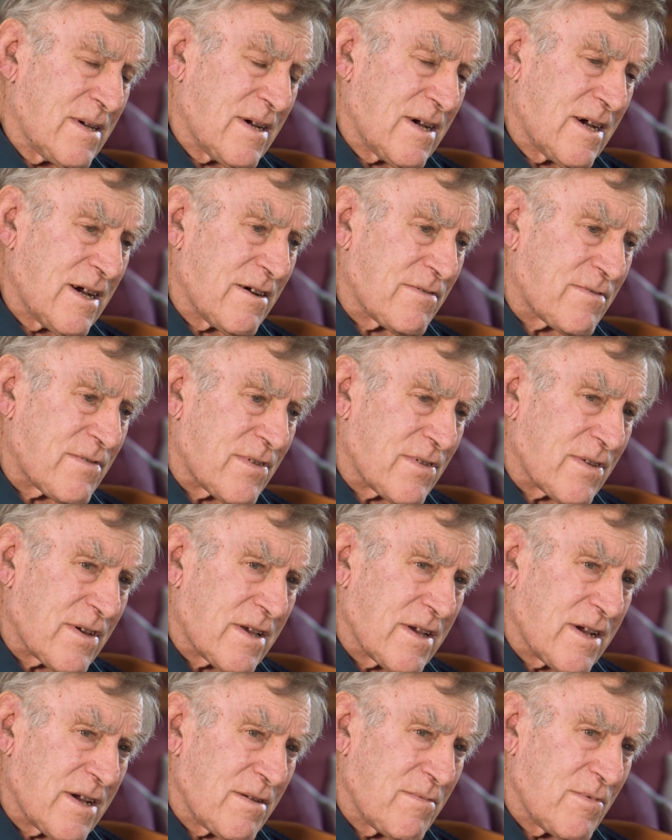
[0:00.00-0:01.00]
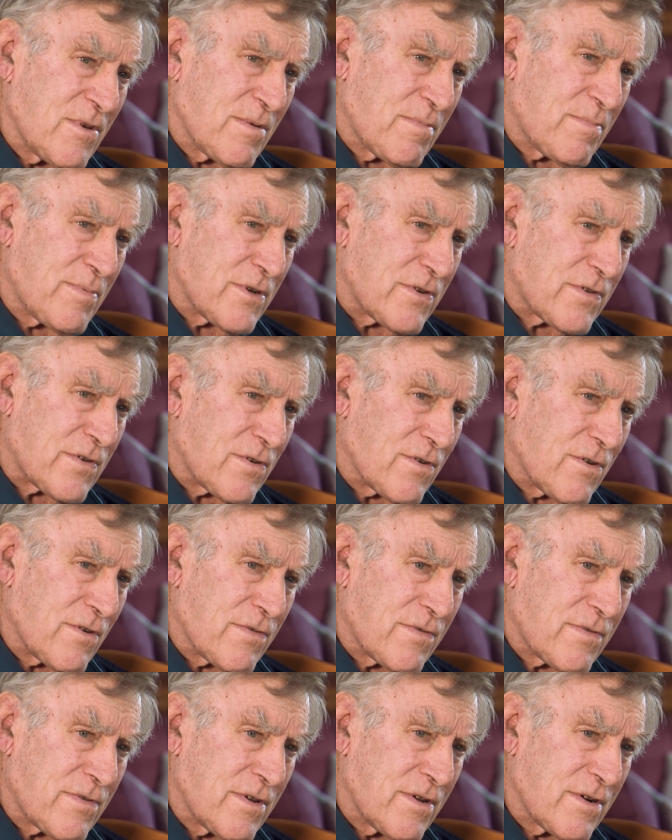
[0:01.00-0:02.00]
After the game, you're pissed
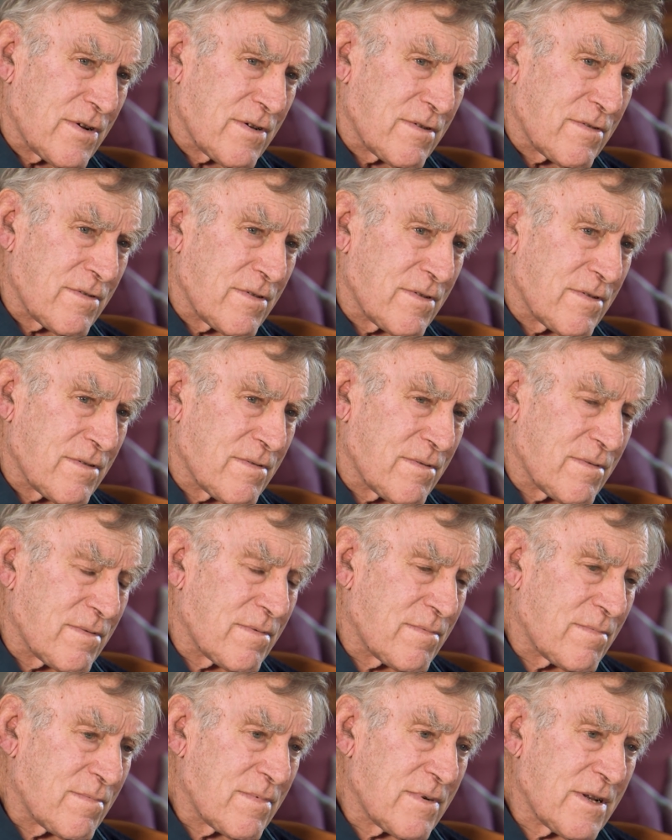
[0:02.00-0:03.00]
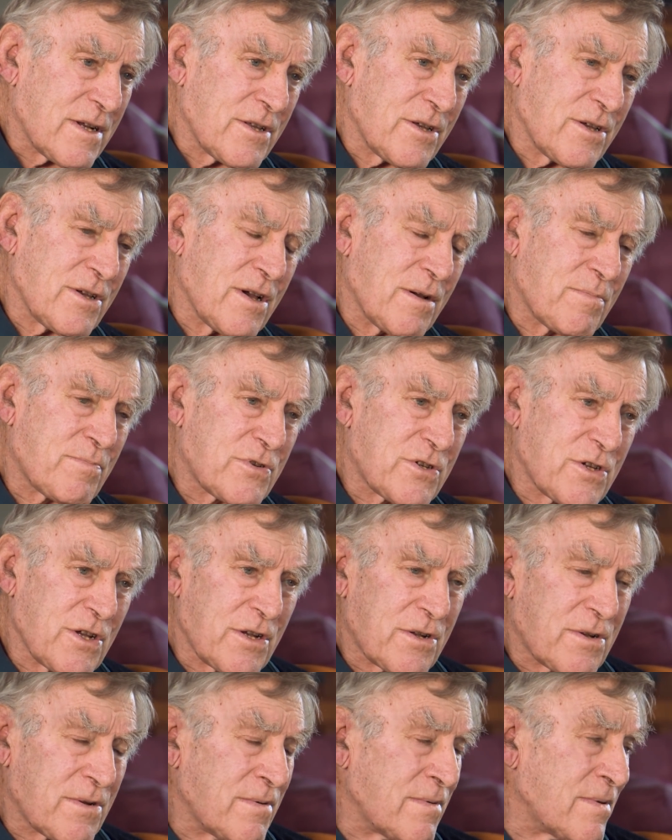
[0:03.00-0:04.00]
off, you know, you're bloody
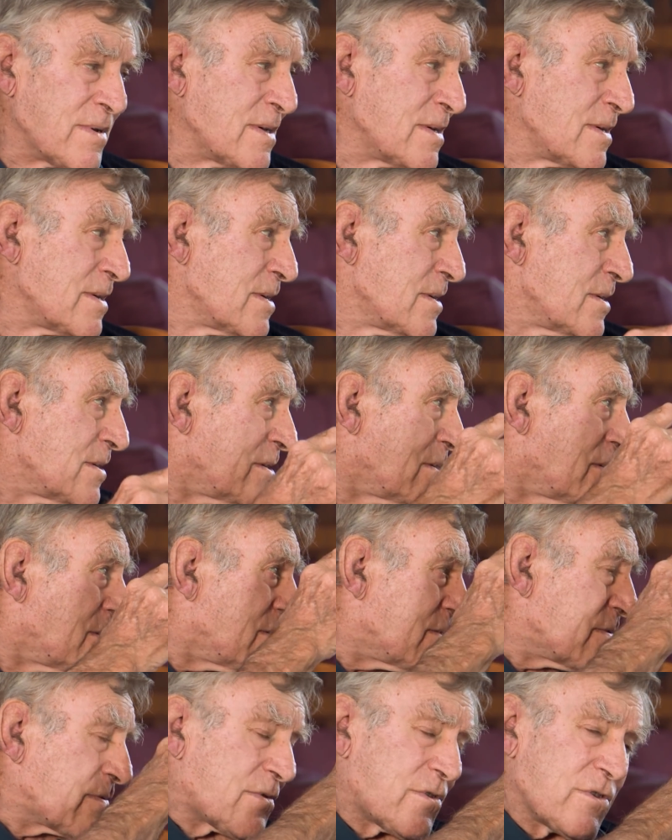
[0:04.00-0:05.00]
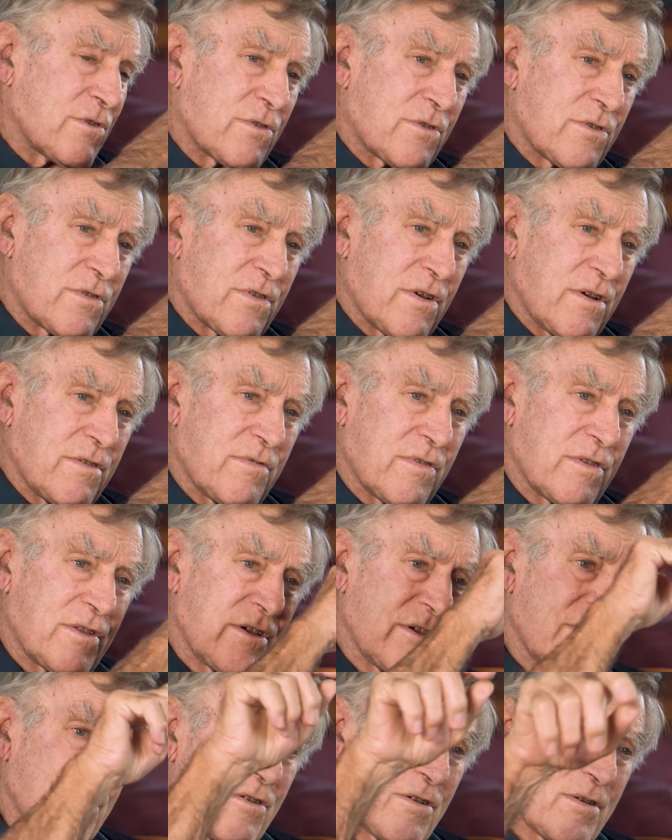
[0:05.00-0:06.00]
upset. And if Duga's over
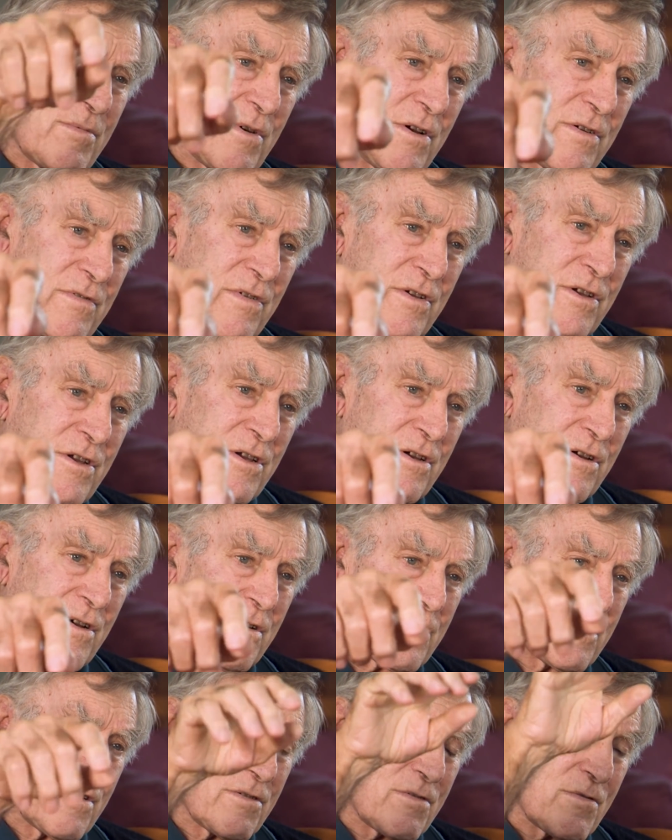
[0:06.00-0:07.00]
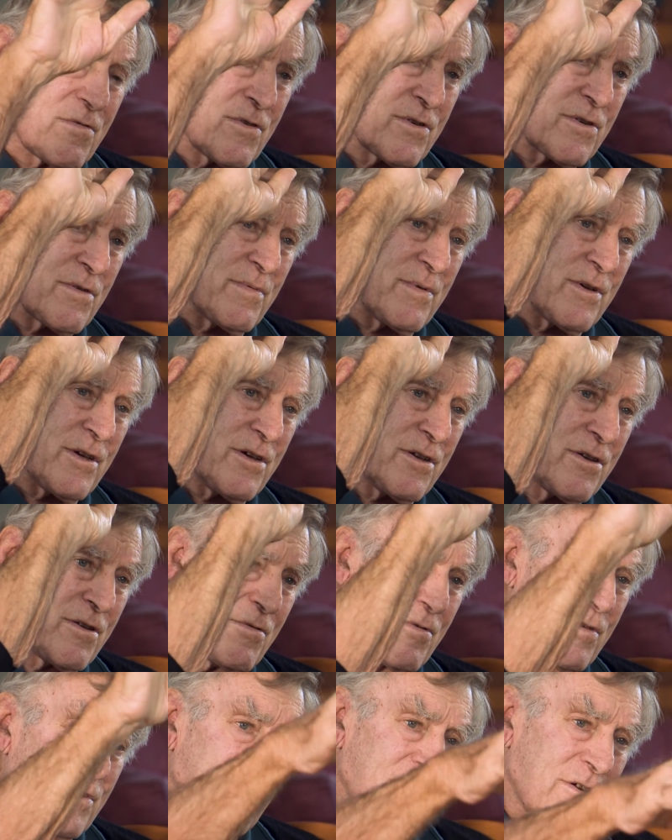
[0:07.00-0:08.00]
there, I'm over here. I don't want to be
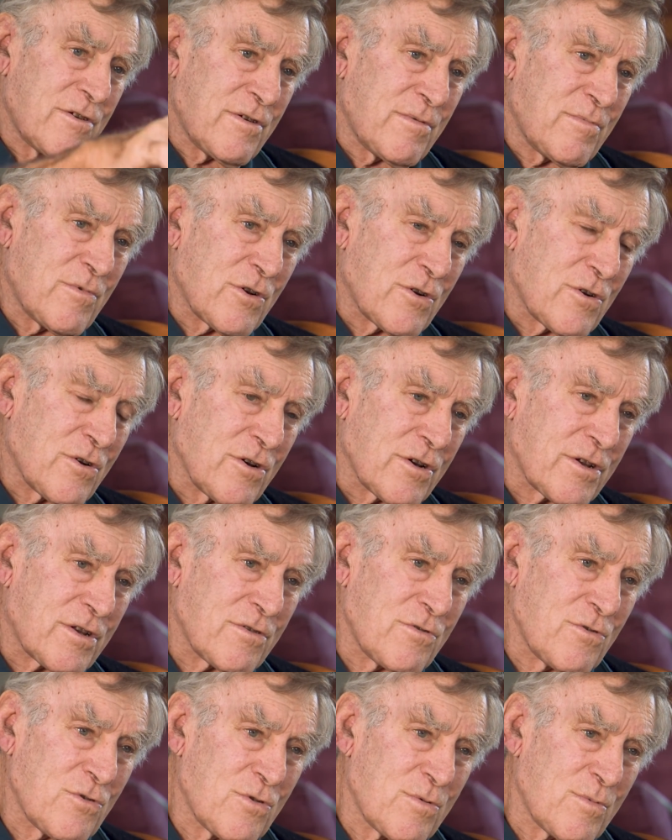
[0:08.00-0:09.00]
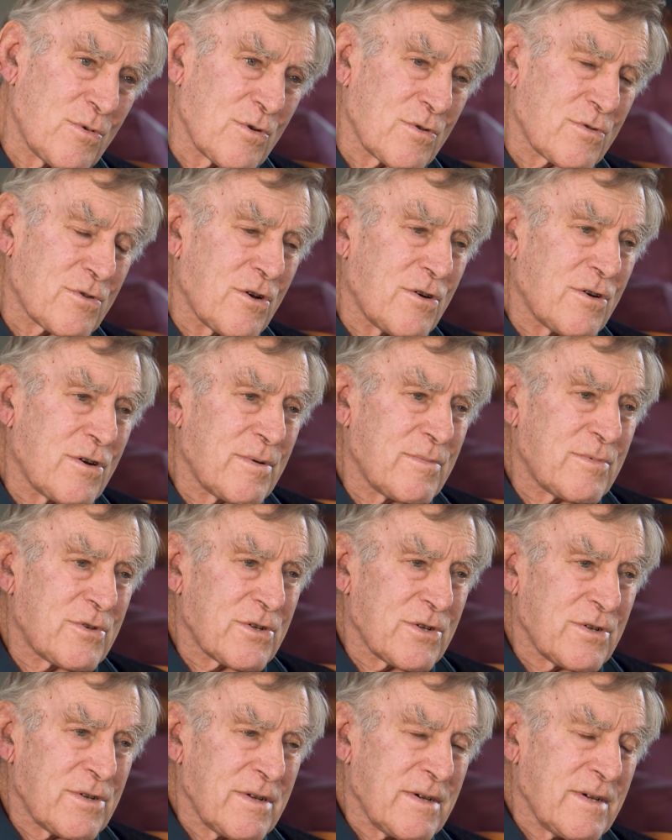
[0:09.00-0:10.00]
anywhere near him, not like normal times.